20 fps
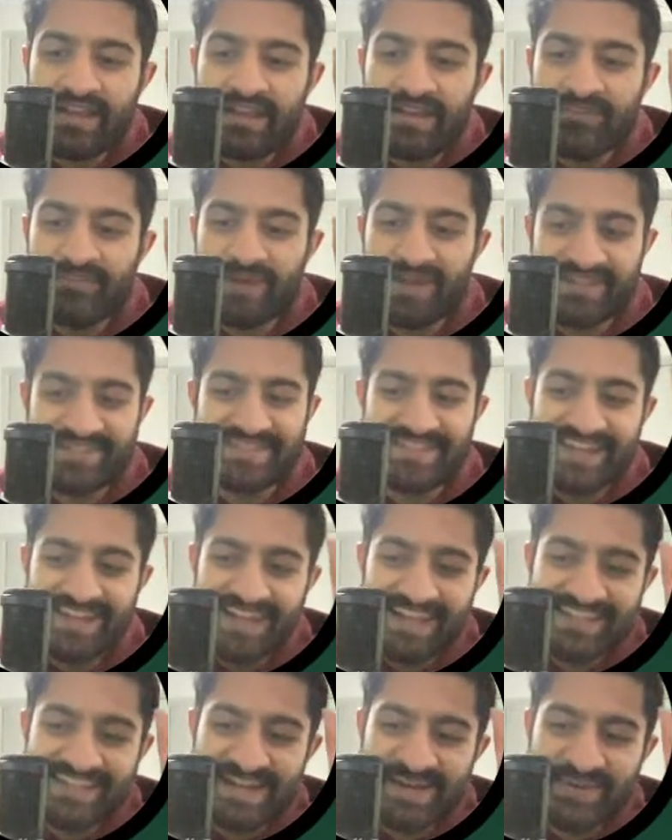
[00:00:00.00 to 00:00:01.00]
Ben's saying,
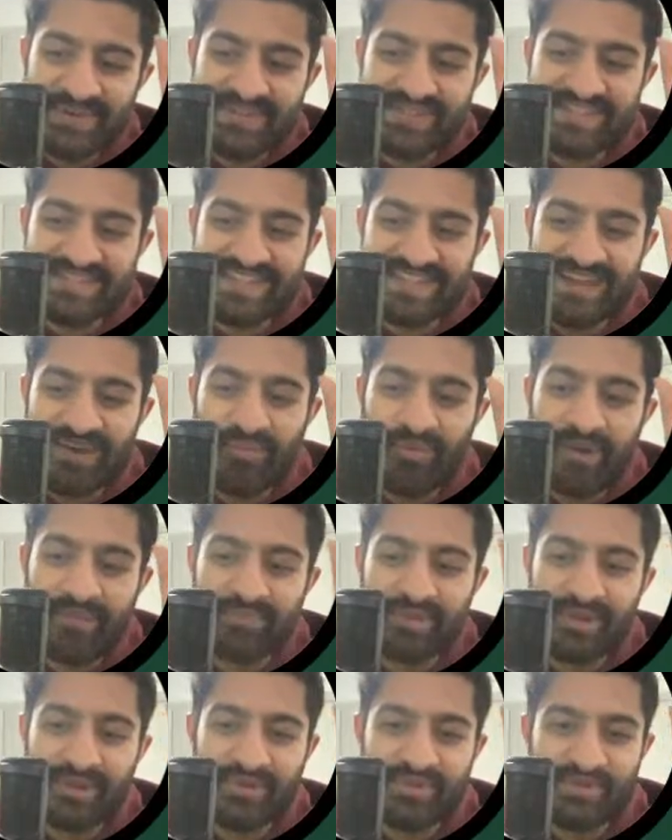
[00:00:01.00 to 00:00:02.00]
has anyone seen that one
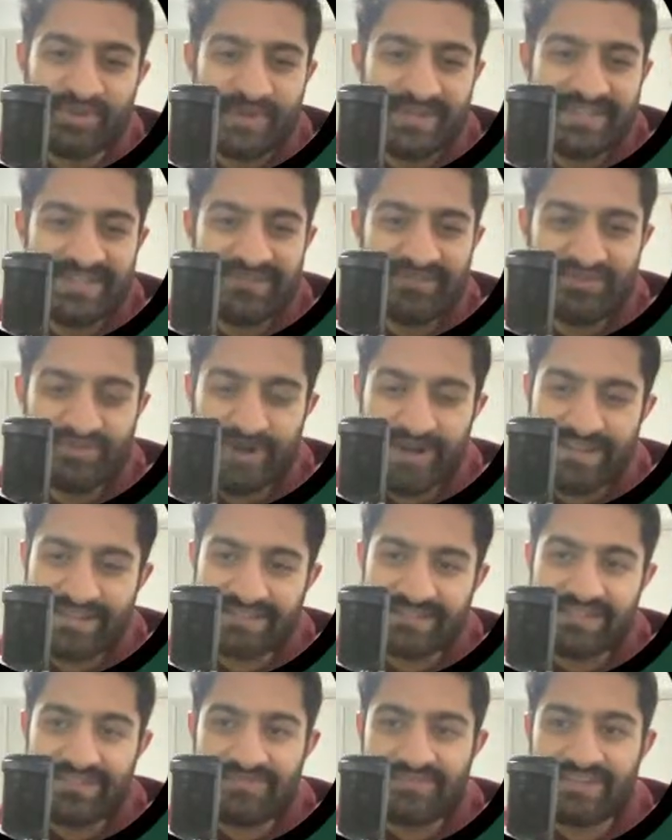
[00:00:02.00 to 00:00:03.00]
bloke with 27
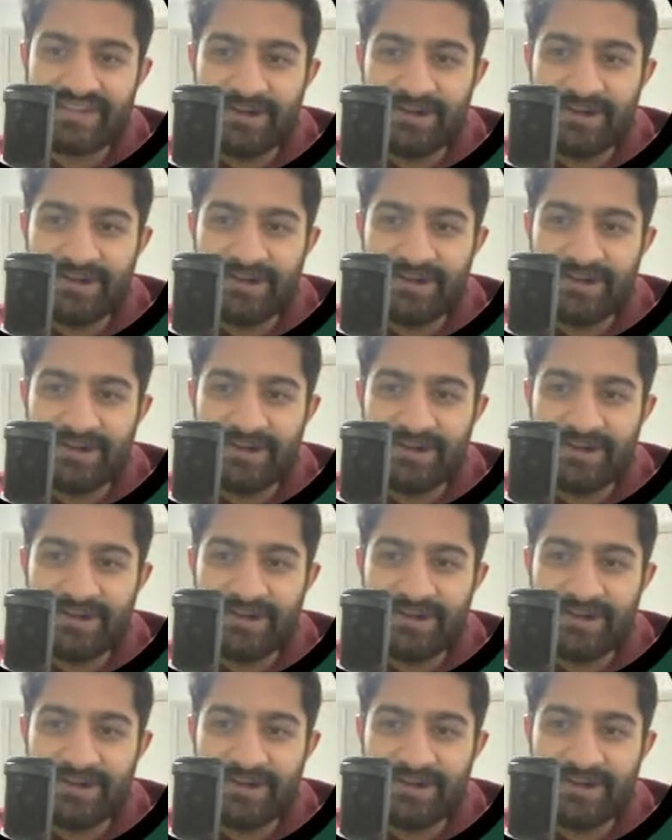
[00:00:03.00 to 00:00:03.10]
trades left?